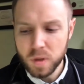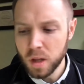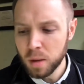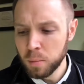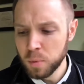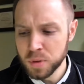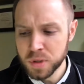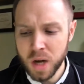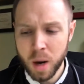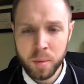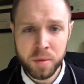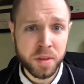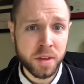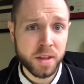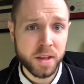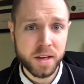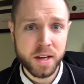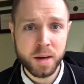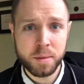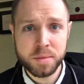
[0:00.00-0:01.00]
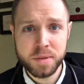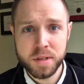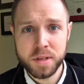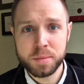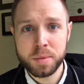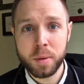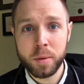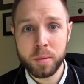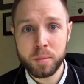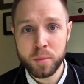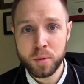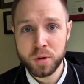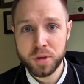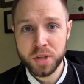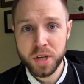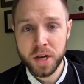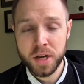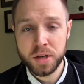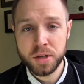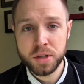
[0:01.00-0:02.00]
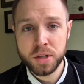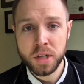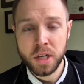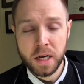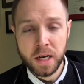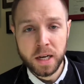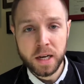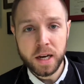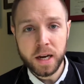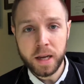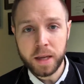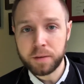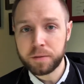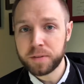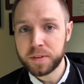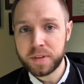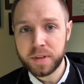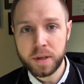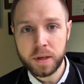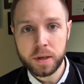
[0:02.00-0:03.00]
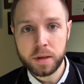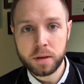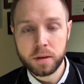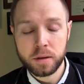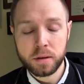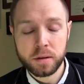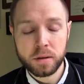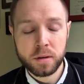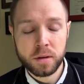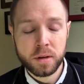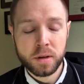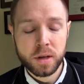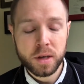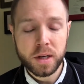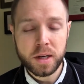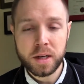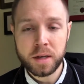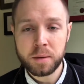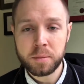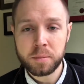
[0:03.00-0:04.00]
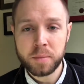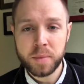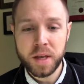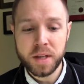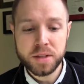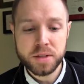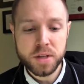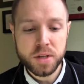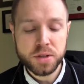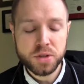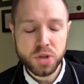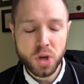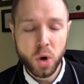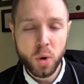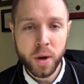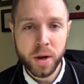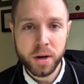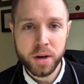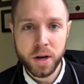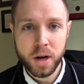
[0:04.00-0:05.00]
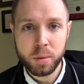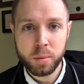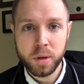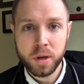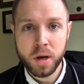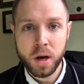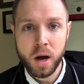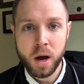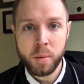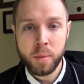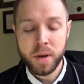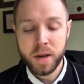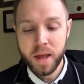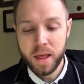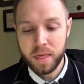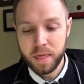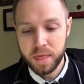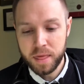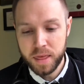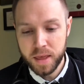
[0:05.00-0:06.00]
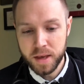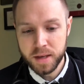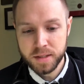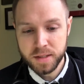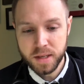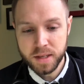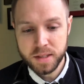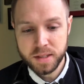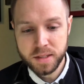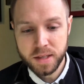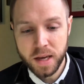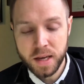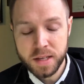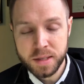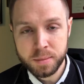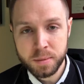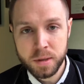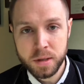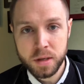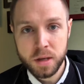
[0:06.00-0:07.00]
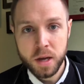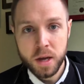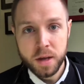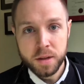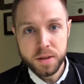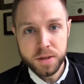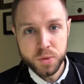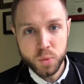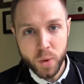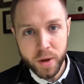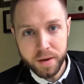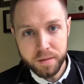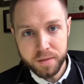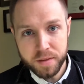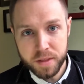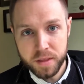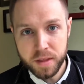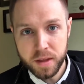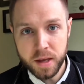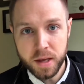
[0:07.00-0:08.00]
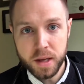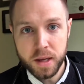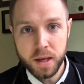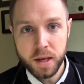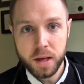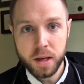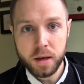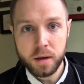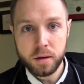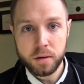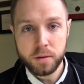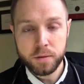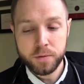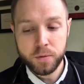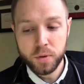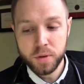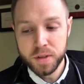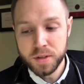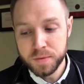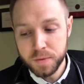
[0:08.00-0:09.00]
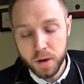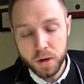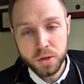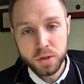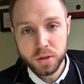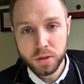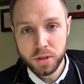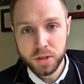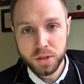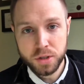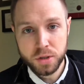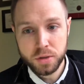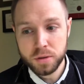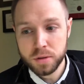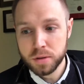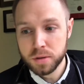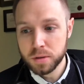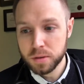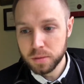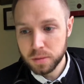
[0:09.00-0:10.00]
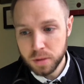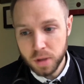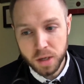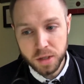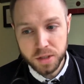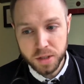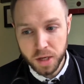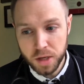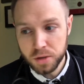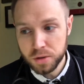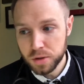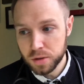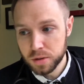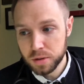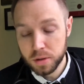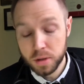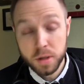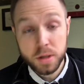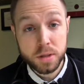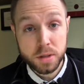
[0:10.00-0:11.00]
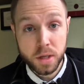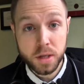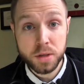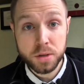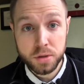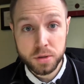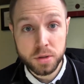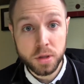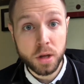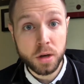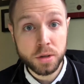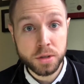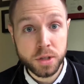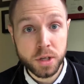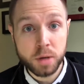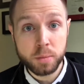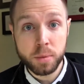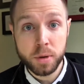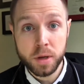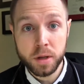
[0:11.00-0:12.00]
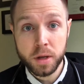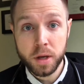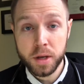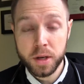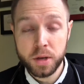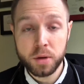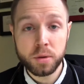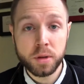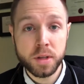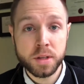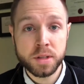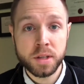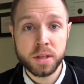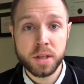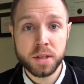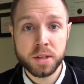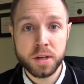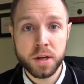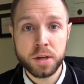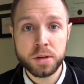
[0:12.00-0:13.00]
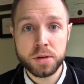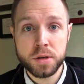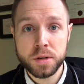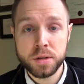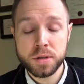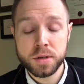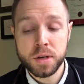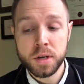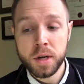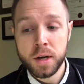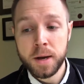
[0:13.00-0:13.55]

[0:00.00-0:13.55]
The most common thing that comes in is probably mood change and fatigue. It's so incredibly common. And this assessment, this way of thinking for this functional issues, not dangerous. It is dangerous long-term, but acutely, it's not that dangerous.